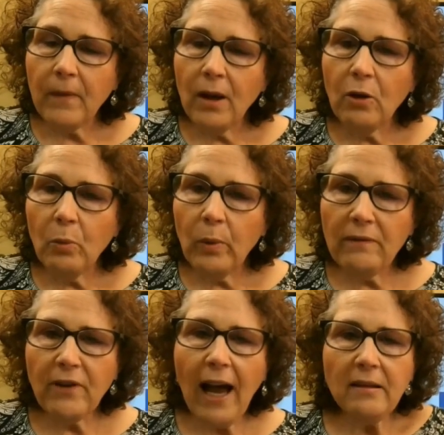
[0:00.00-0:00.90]
we've
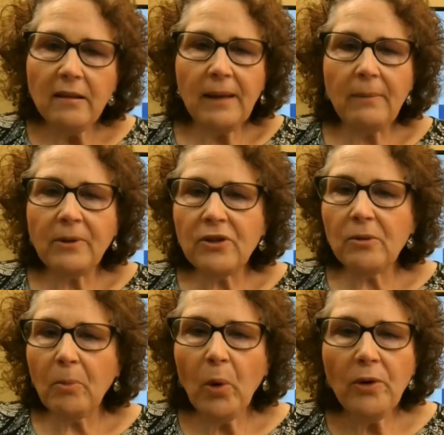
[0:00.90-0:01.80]
got to be able to
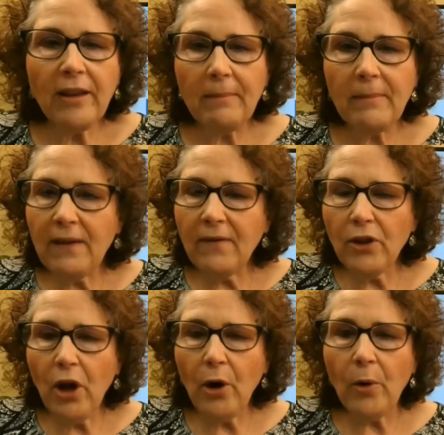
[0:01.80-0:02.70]
support them, even
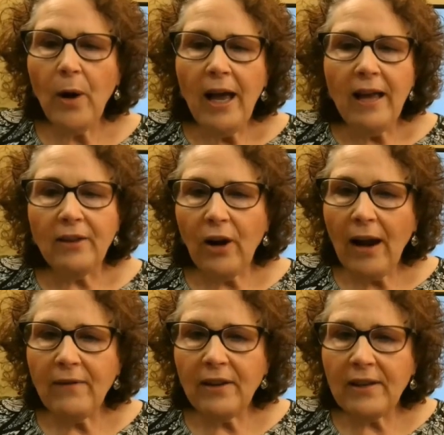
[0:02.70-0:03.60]
though they're
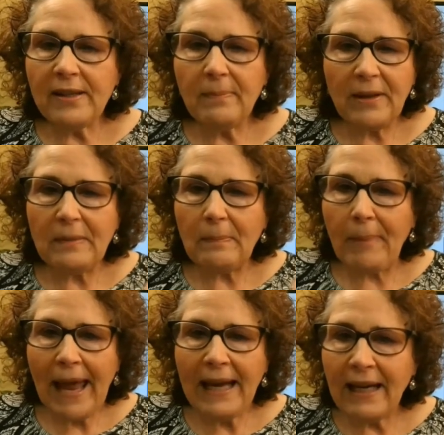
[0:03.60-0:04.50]
having this
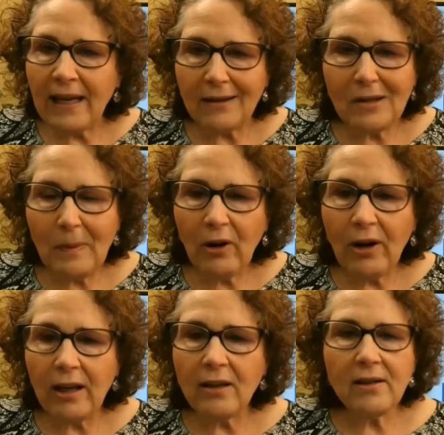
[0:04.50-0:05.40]
BANI
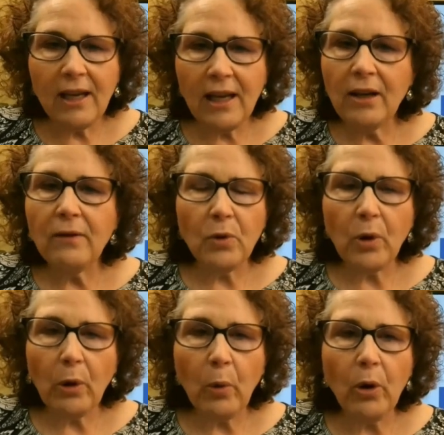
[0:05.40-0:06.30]
experience in a VUCA
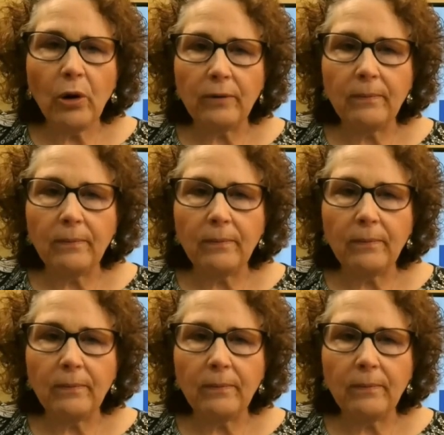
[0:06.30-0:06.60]
world.